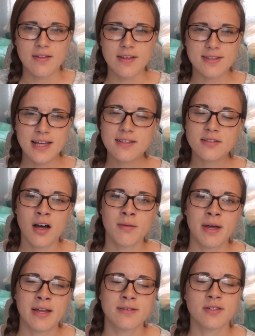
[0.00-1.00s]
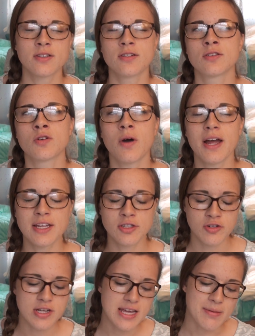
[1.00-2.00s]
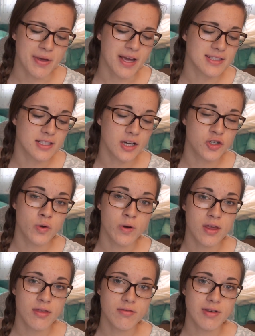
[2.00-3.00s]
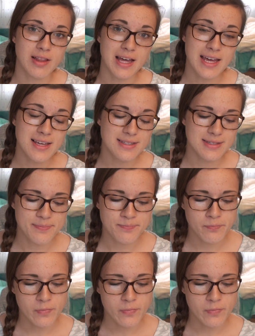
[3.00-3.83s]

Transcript: This next comment is quite intriguing because it got 23 likes.